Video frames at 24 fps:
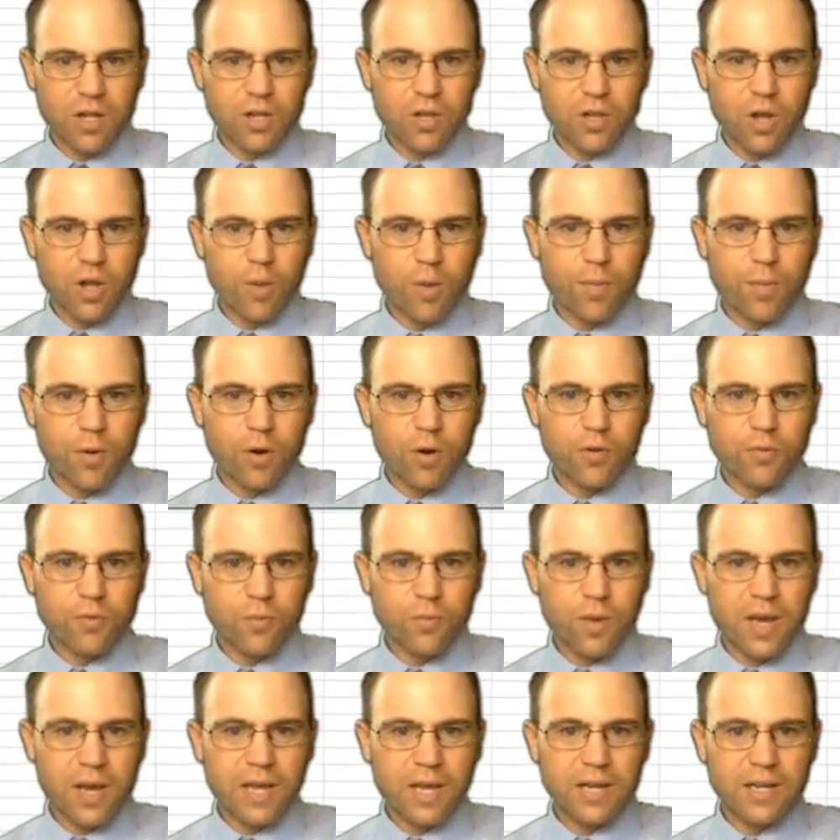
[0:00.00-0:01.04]
Low birth
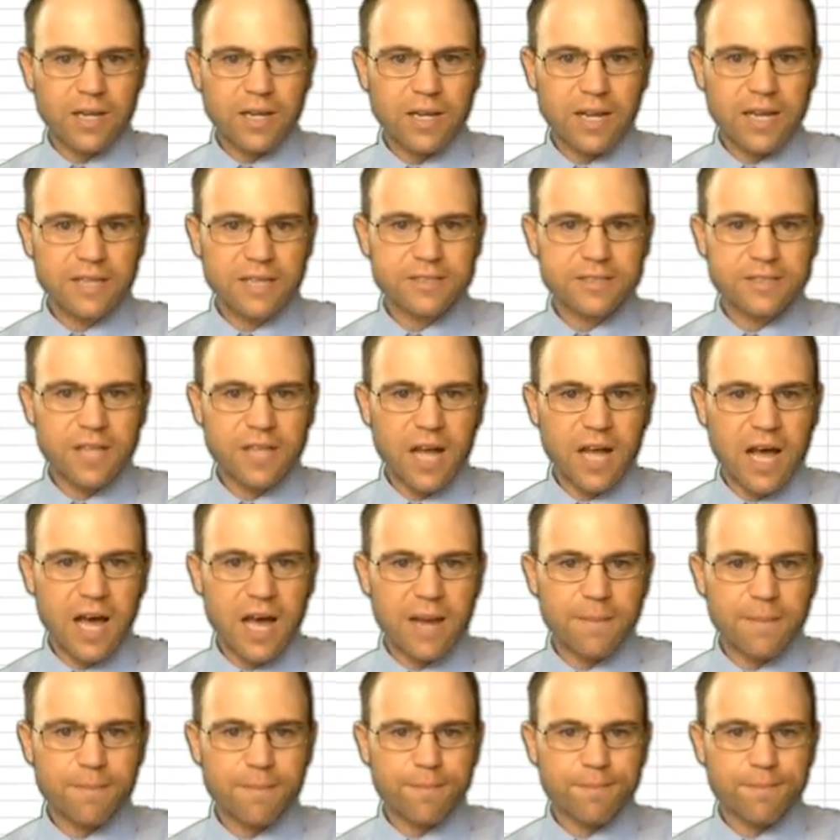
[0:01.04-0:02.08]
weight is
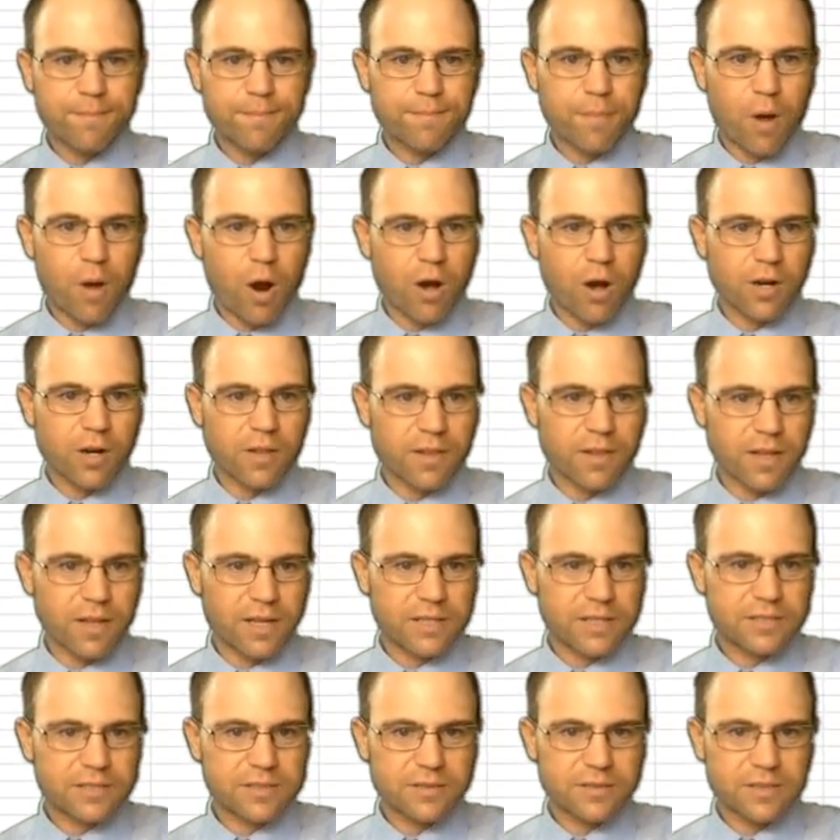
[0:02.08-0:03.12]
not part of
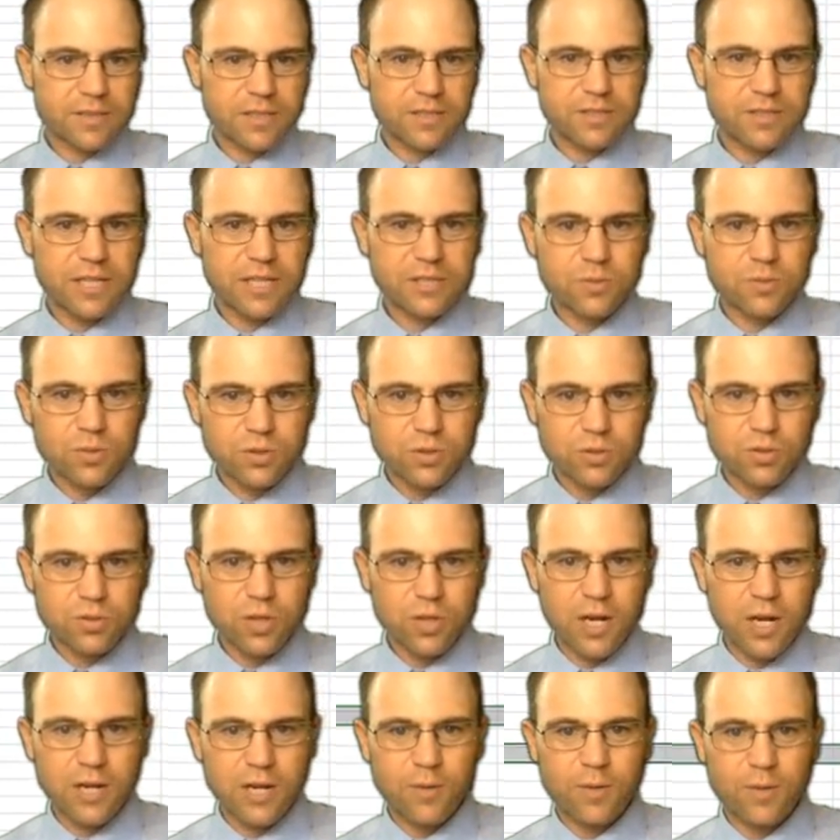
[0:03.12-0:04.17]
this because that's what you're
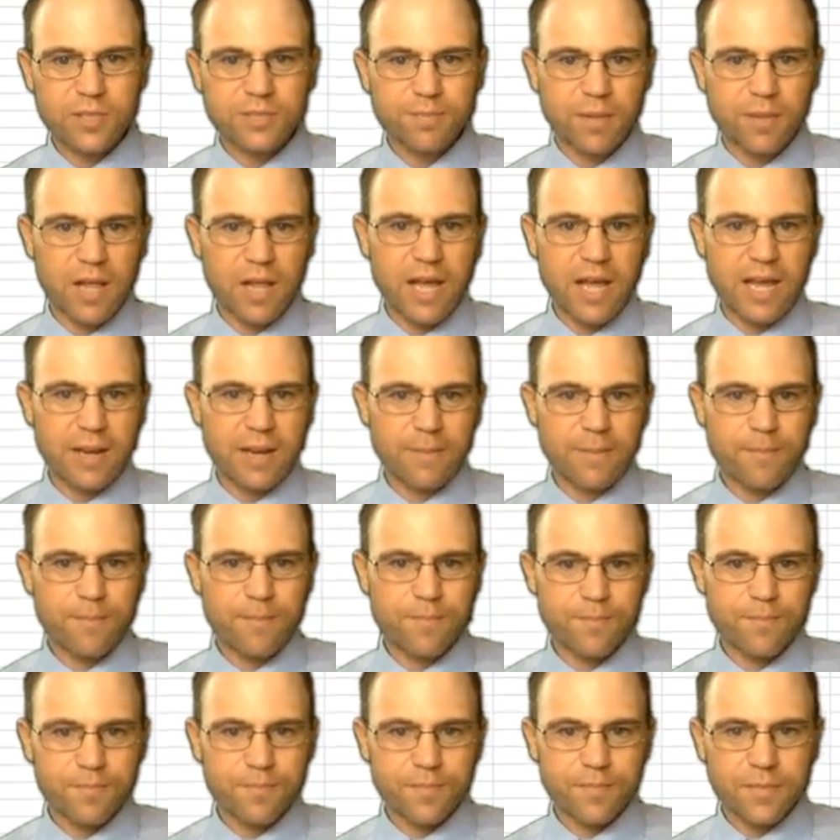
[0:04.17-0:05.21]
trying to explain.
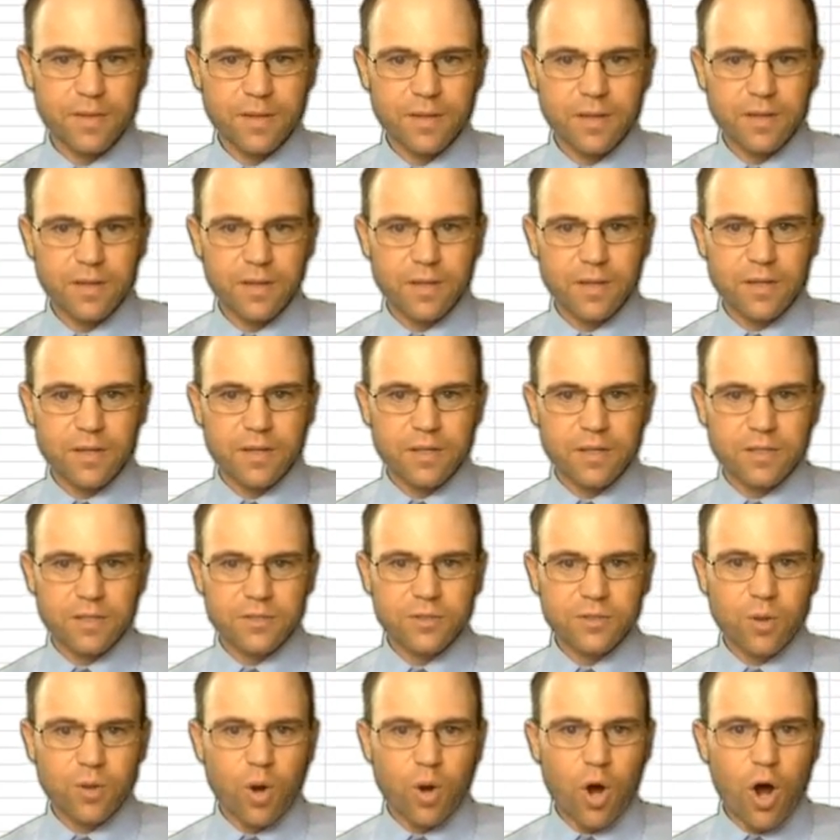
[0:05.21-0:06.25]

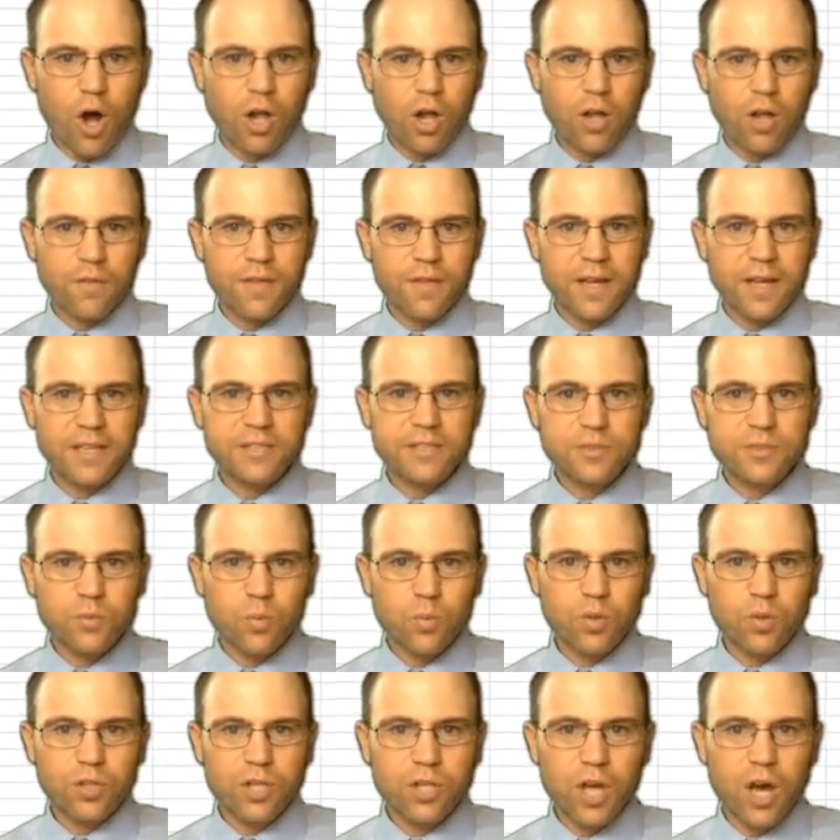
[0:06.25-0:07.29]
So all of this
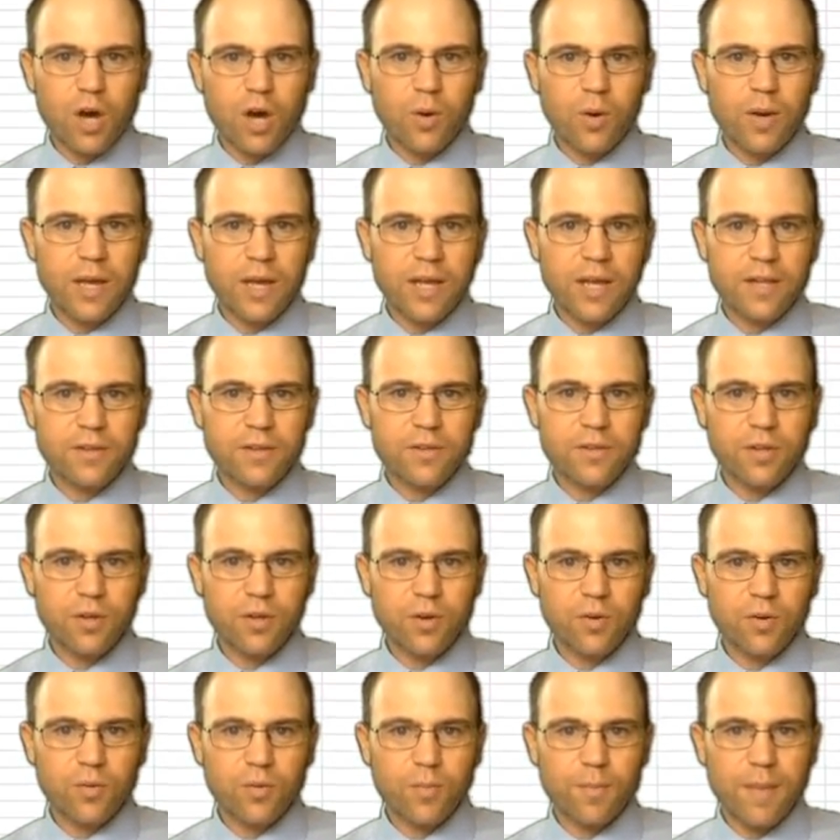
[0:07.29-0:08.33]
would go
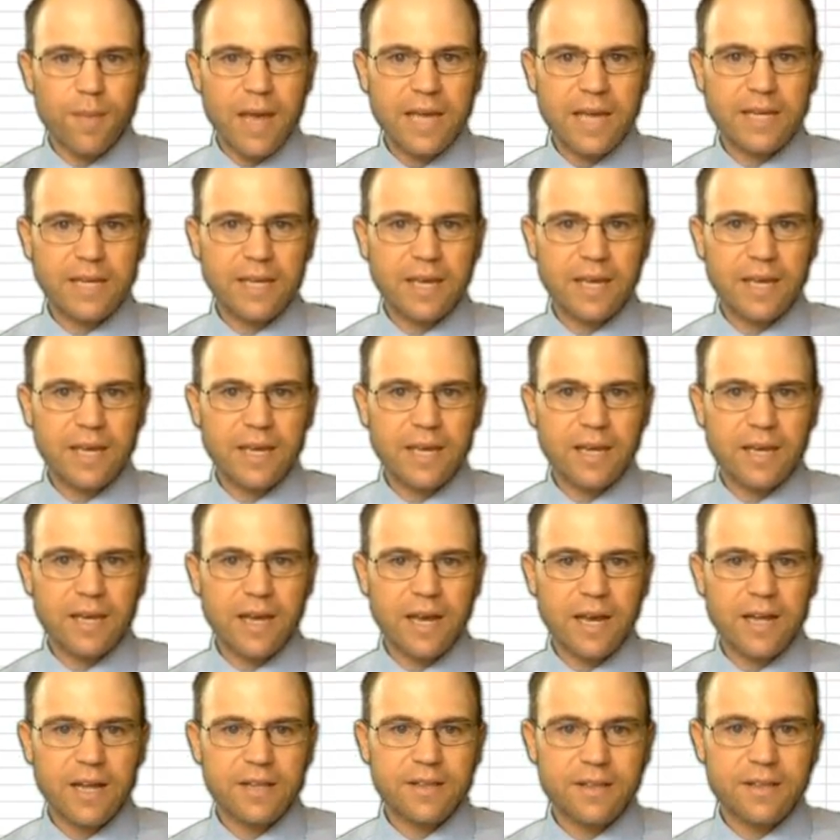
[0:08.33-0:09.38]
into making
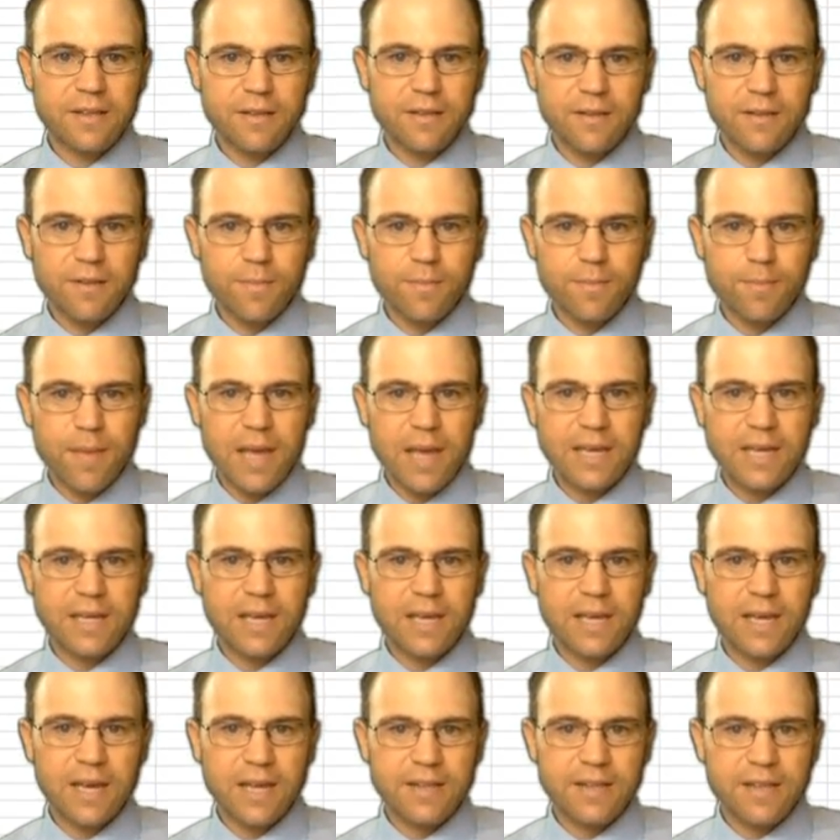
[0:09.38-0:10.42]

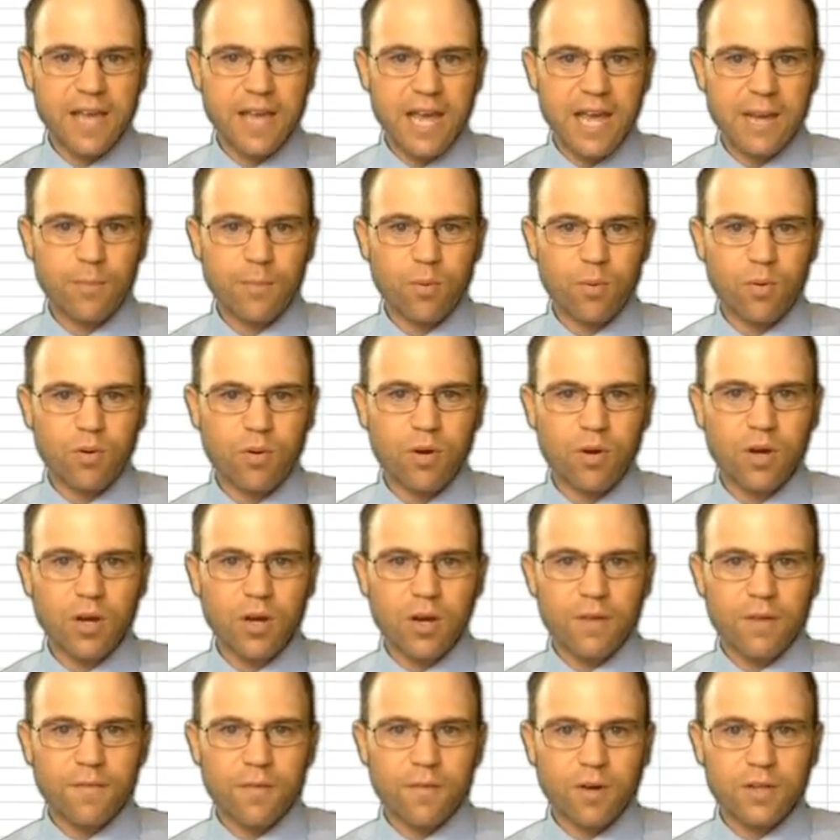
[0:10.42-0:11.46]
a table
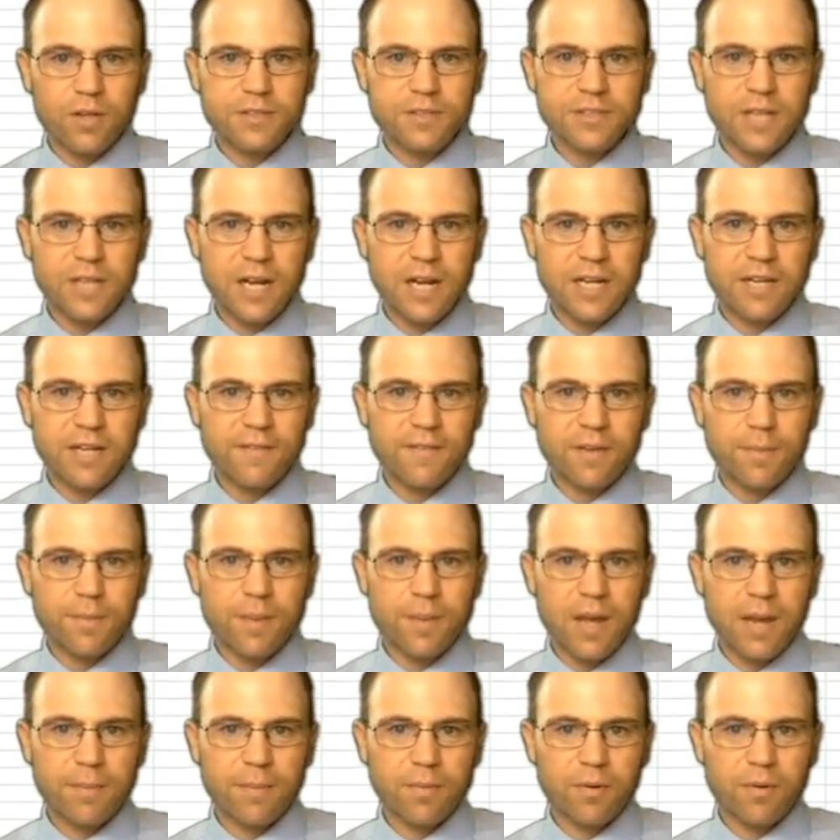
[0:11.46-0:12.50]
for a scientific
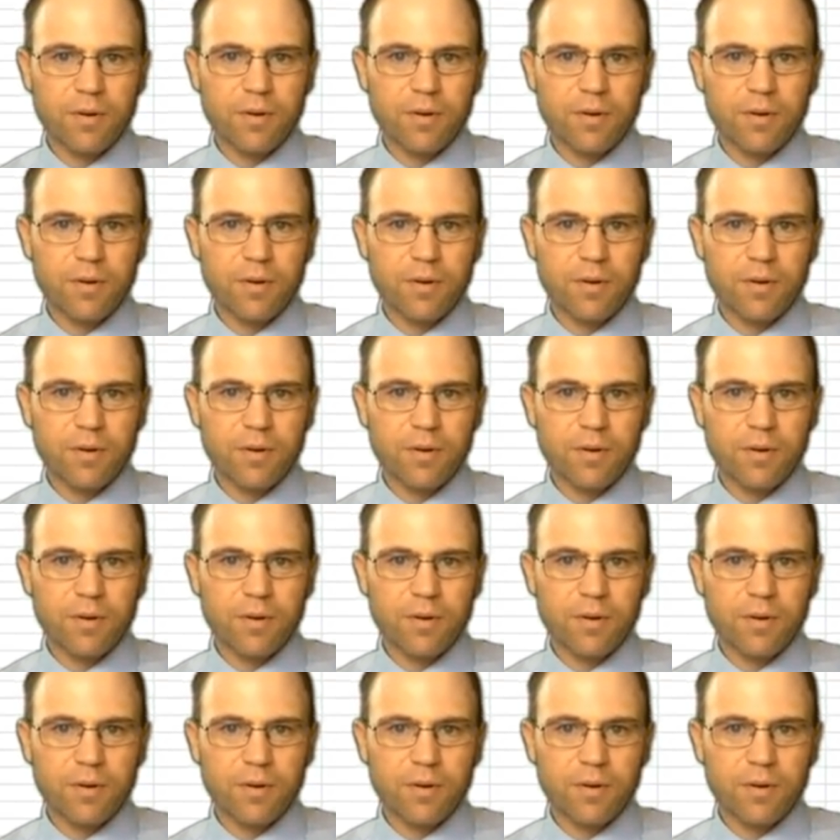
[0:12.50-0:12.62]
paper.